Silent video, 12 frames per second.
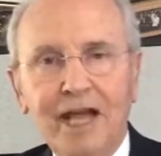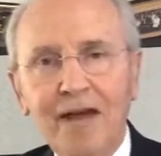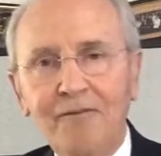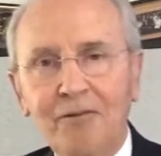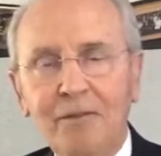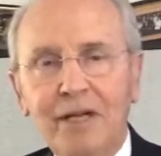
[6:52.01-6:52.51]

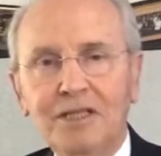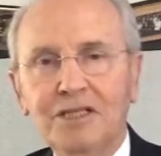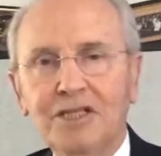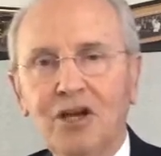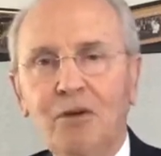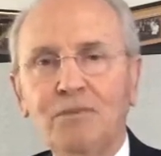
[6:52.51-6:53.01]

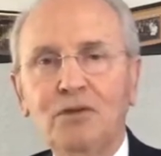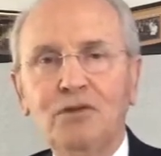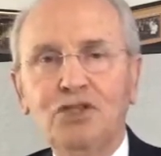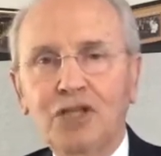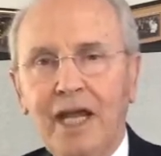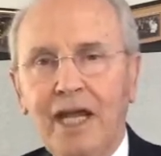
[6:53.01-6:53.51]
Affirmations help you
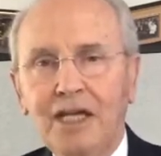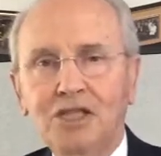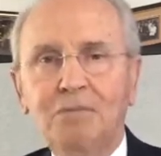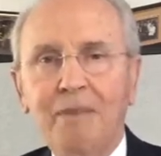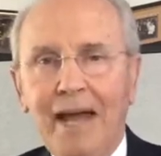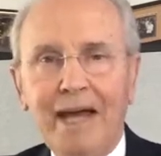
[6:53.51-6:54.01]

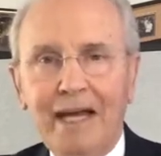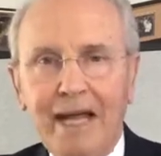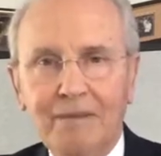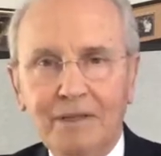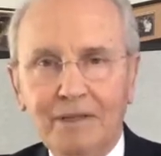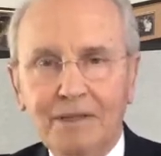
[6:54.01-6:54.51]
change bad
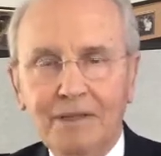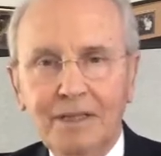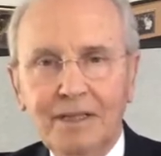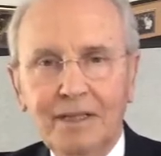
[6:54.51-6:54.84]
habits.